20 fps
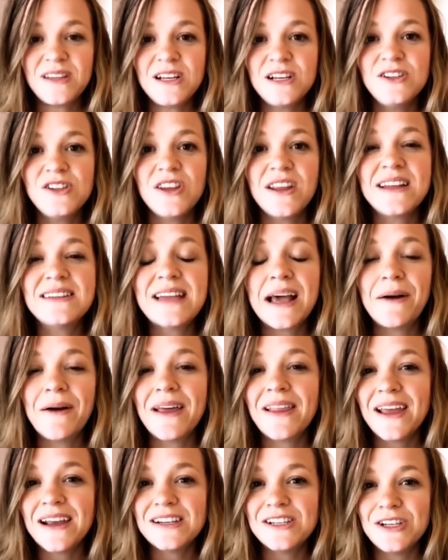So that's how I
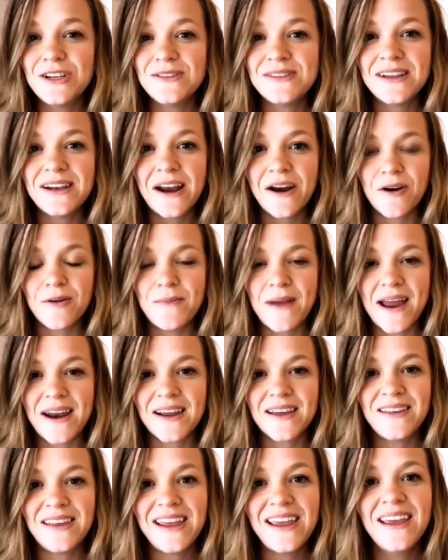like to use it
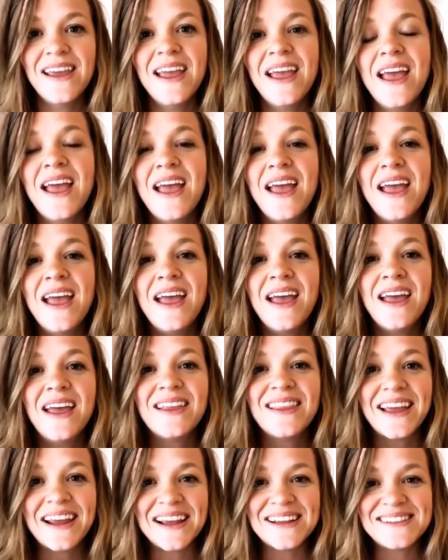aromatically.
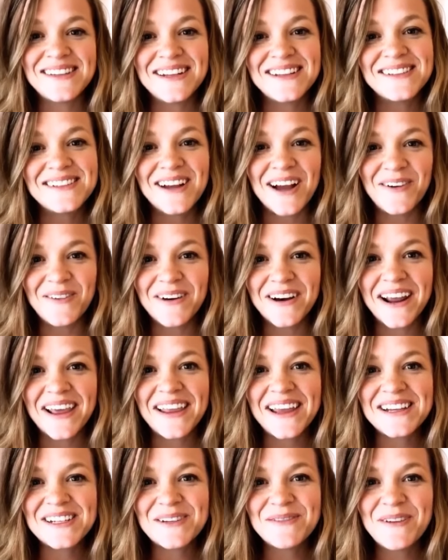Like I said, it's not one I
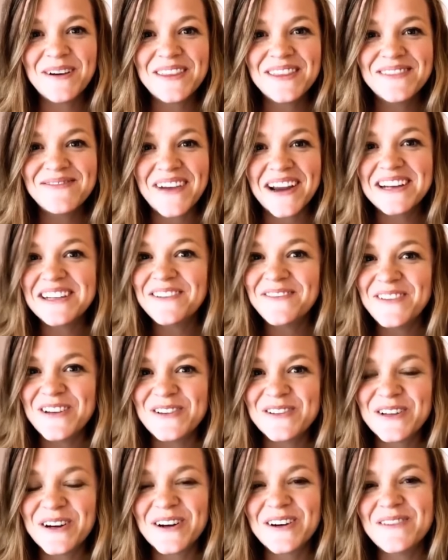like to put in my
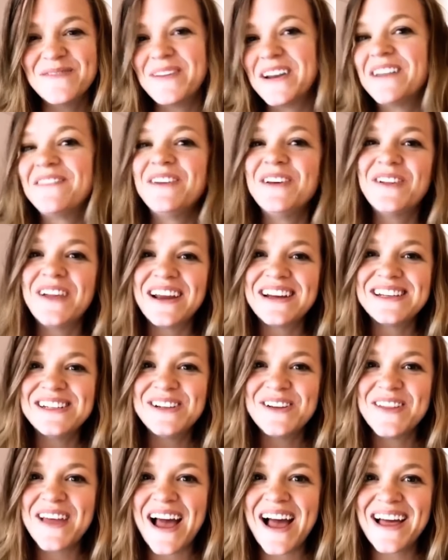diffuser, but if you like to
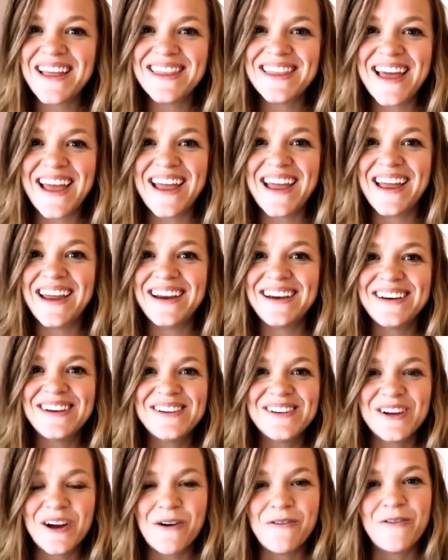do that, then
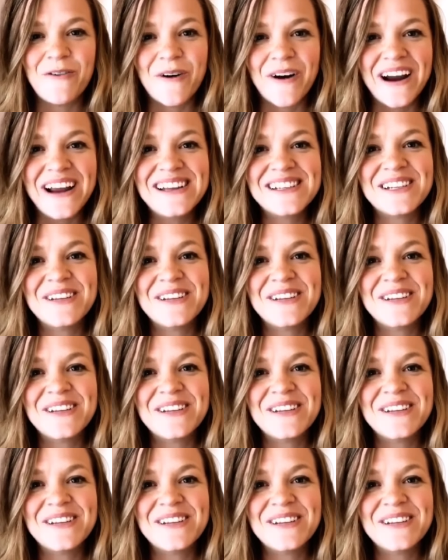go for it.